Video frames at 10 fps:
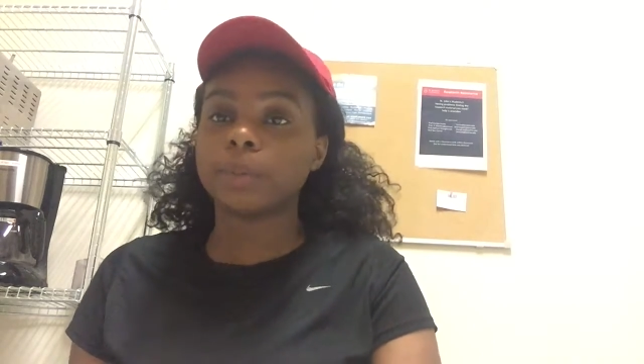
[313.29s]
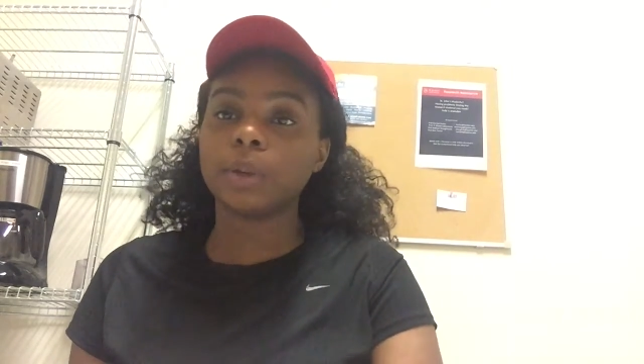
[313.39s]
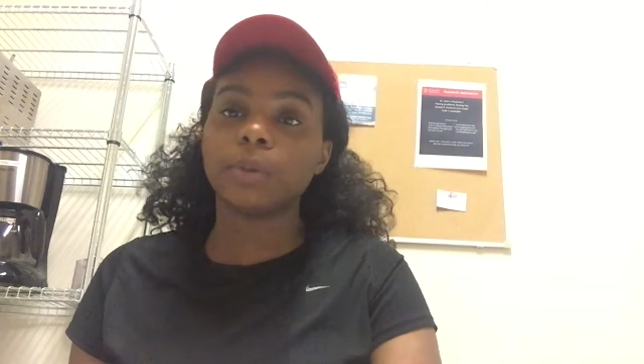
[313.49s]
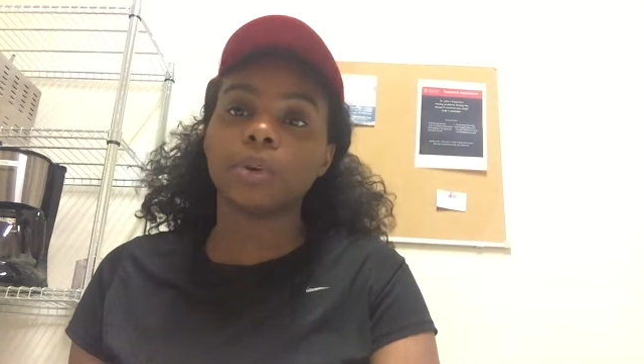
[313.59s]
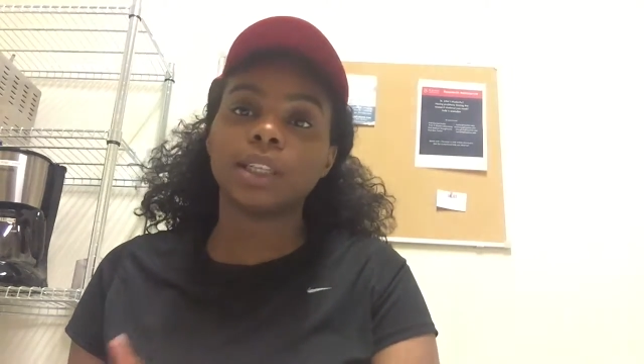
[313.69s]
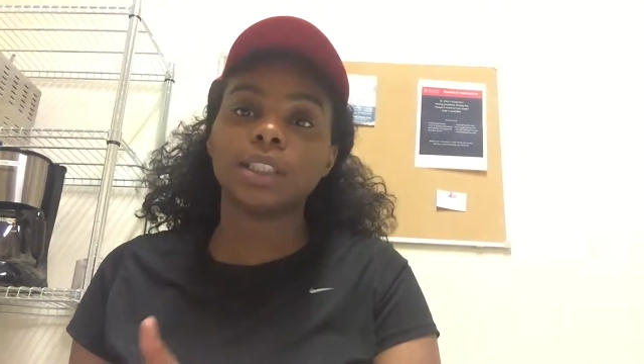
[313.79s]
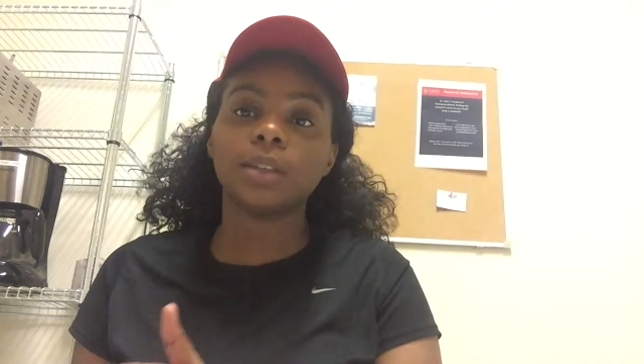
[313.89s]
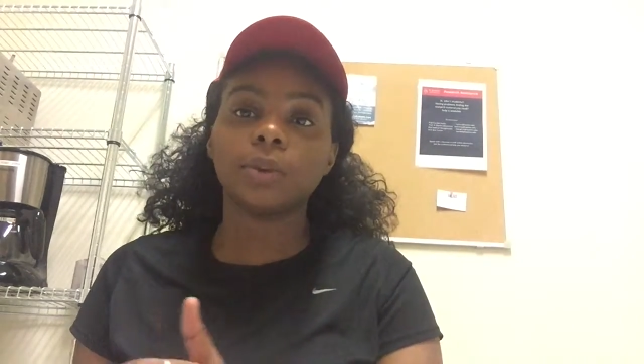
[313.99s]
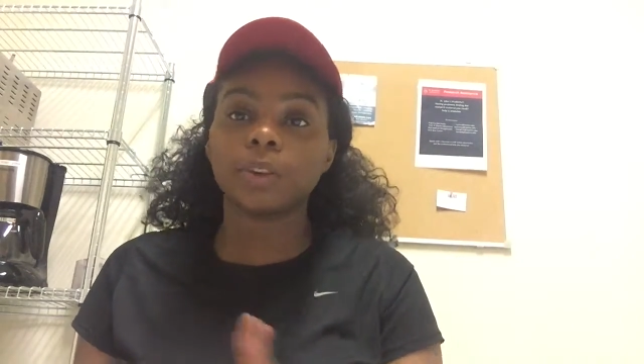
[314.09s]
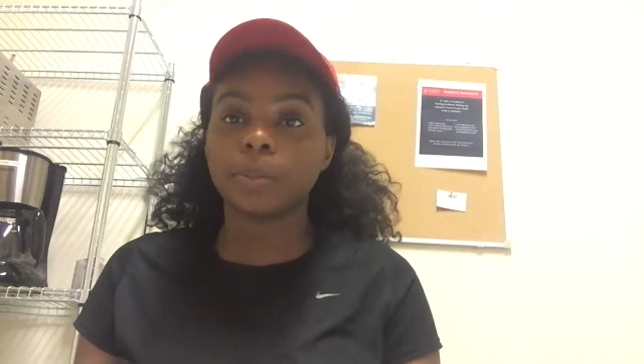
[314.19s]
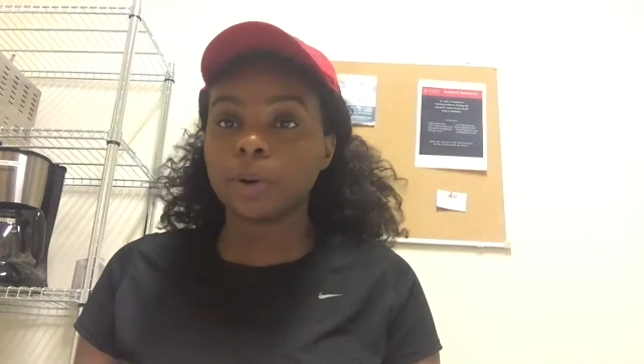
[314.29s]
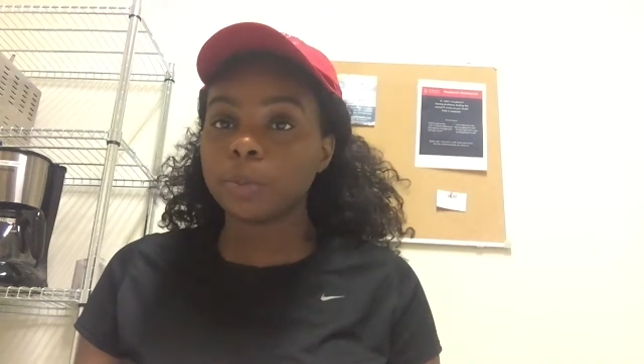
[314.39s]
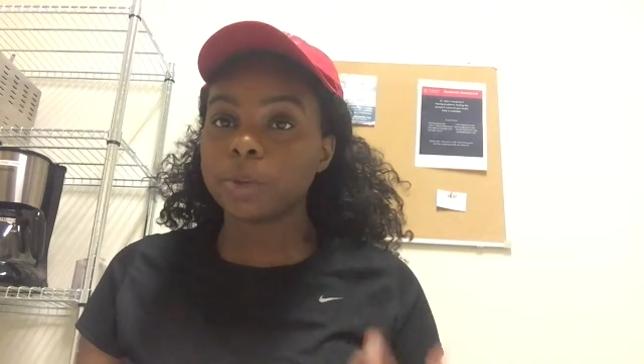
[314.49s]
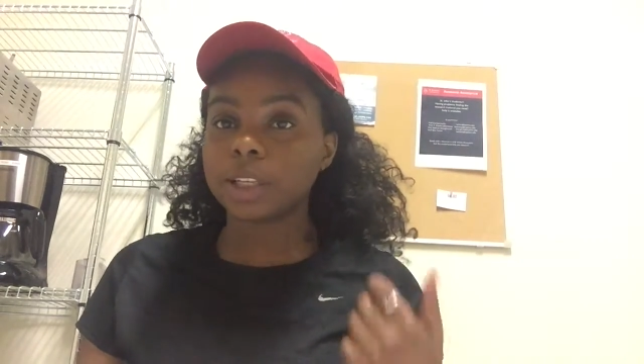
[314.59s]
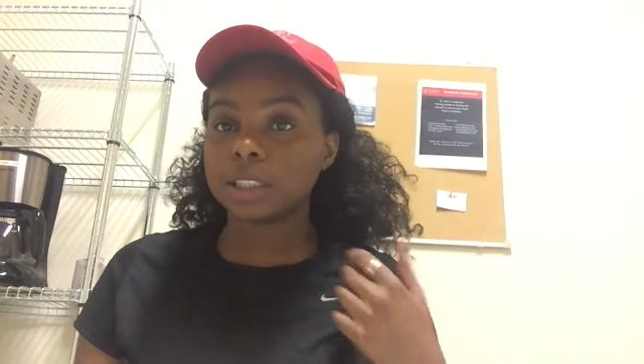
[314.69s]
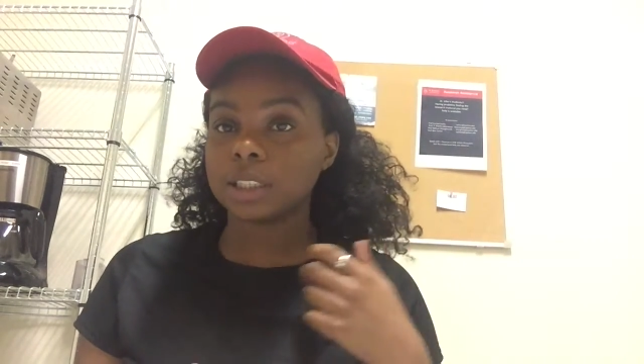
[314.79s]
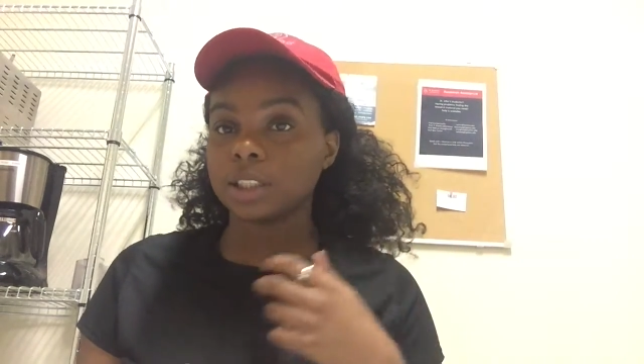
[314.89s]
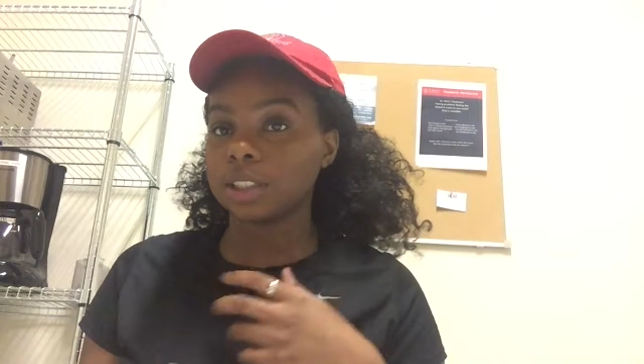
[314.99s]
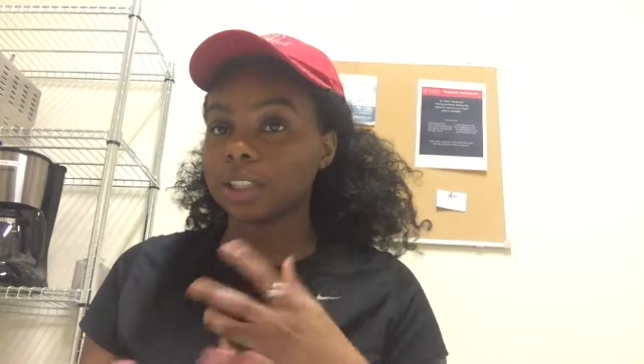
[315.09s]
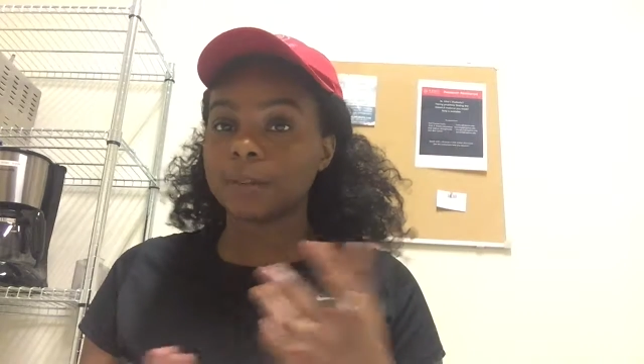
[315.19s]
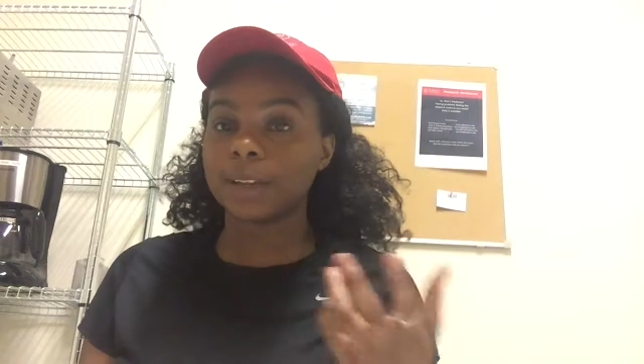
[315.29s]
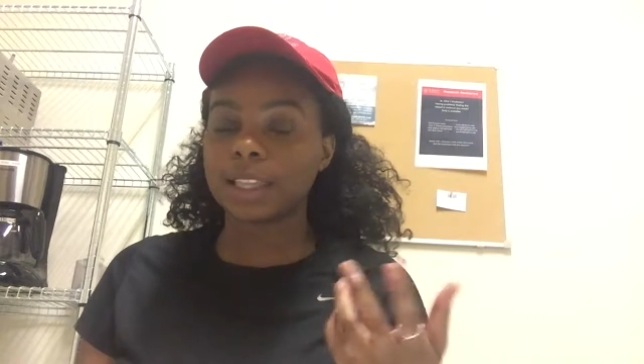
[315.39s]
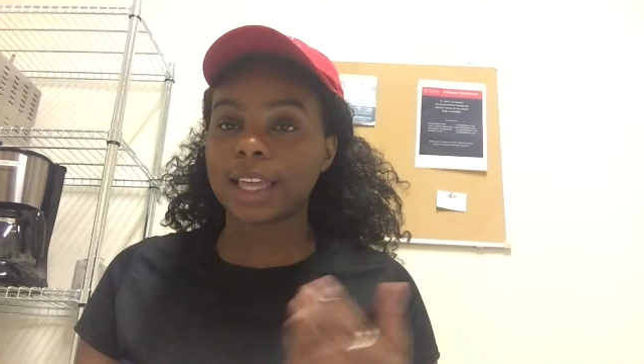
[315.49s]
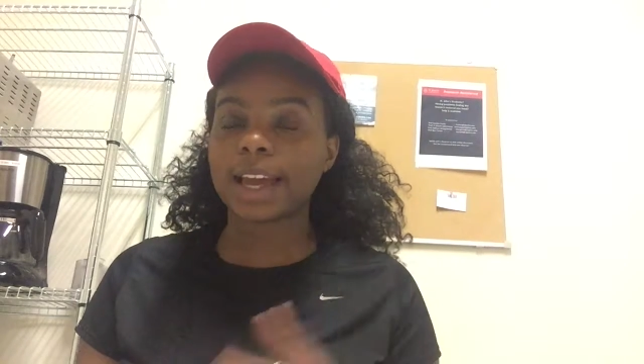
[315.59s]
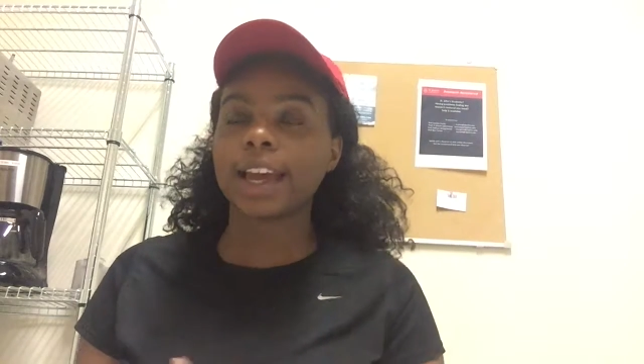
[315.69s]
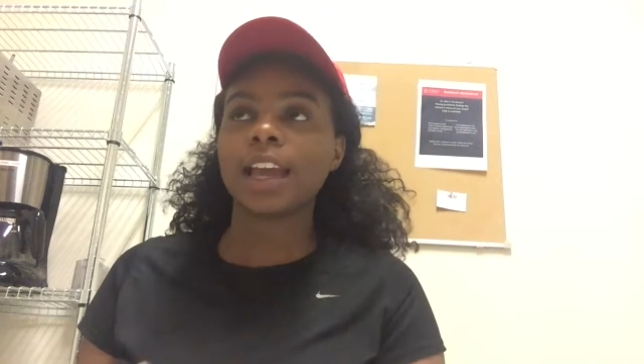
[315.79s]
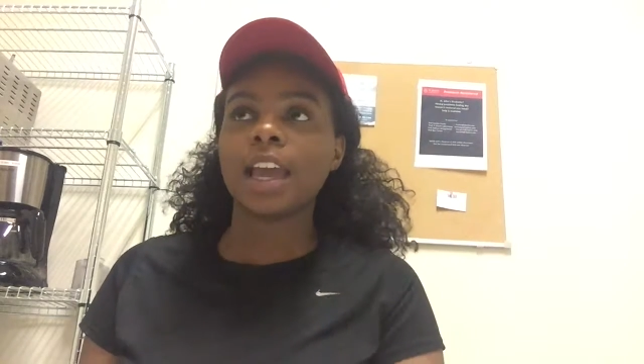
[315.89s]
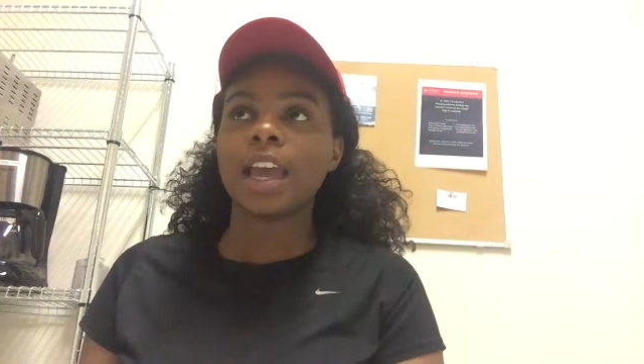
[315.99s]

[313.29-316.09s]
people want to see where the Pope is and just stuff like that.